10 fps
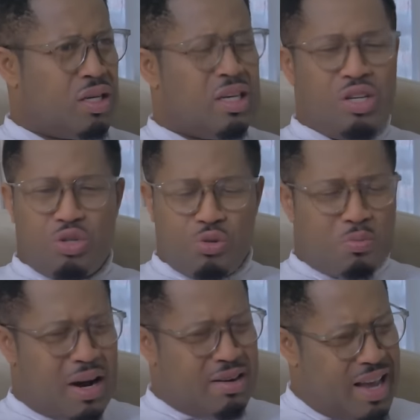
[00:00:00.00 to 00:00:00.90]
He should
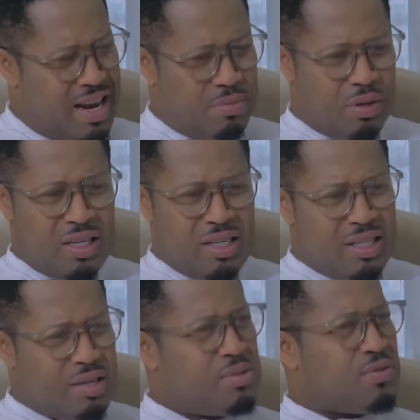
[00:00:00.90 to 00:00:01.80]
marry anybody he
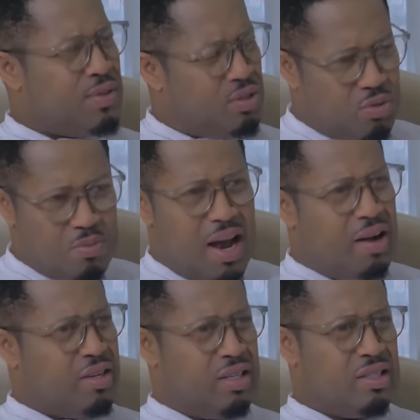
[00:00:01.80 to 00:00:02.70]
deems fit to
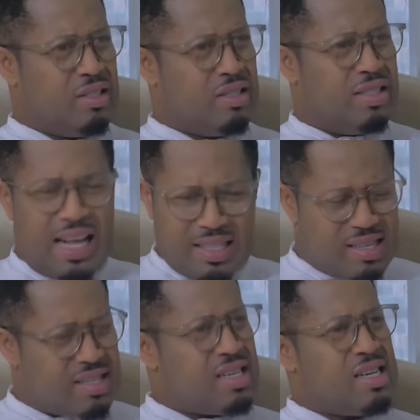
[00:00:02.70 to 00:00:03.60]
marry. That
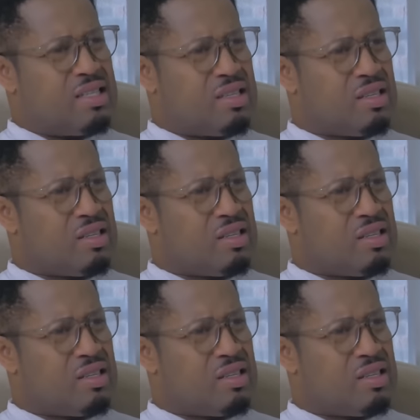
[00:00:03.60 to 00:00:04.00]
is it.